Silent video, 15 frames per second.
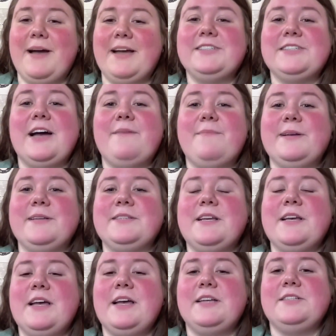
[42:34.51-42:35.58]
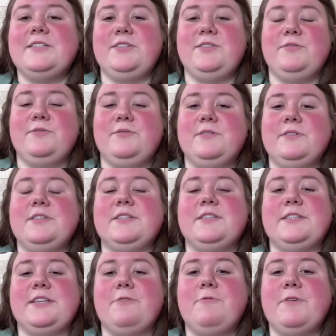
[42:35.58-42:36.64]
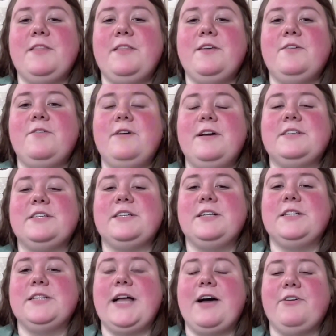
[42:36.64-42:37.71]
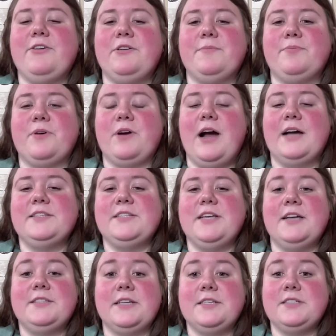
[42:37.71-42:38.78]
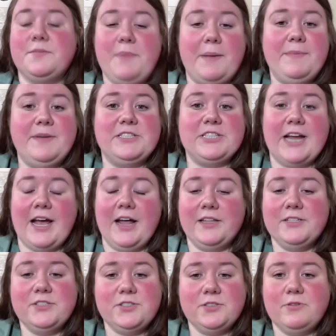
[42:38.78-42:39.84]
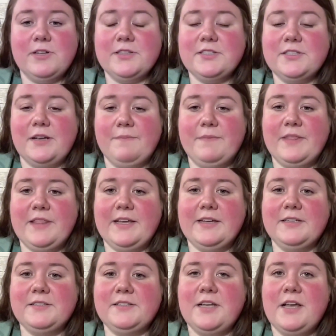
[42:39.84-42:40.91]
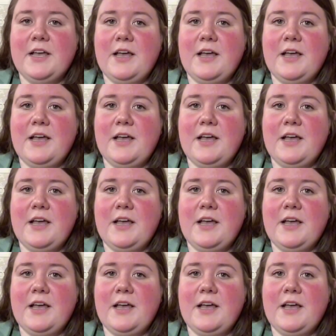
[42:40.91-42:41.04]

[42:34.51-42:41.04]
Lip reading: My job is to sit with you and to allow you to process and to maybe challenge you on some things,